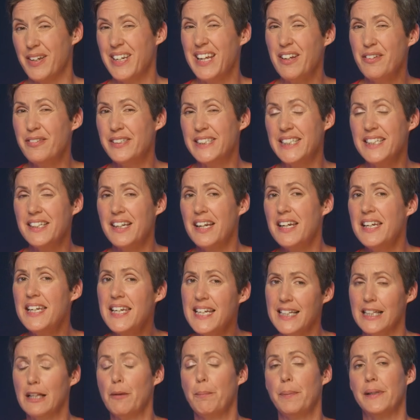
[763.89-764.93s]
Now, you've seen a
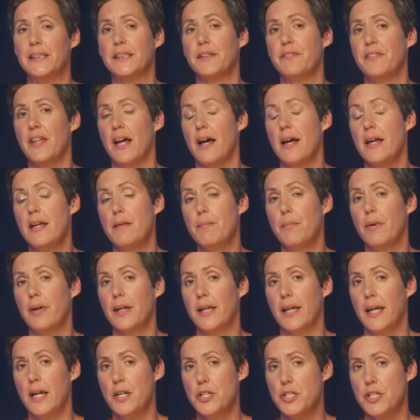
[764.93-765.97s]
little bit of that in my
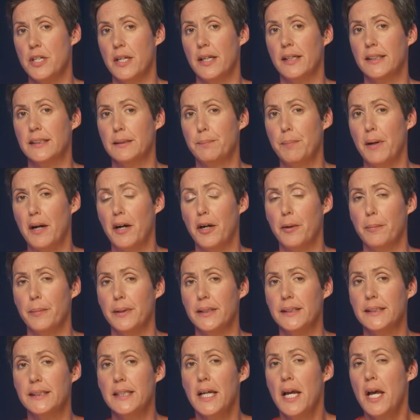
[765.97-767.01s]
kitchen
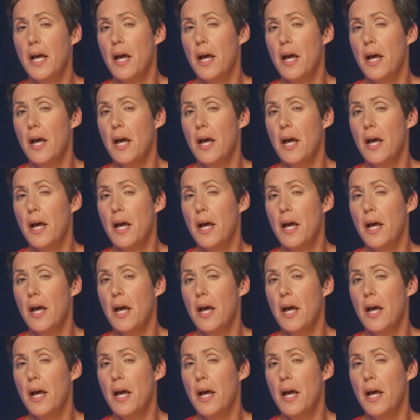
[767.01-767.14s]
experiments,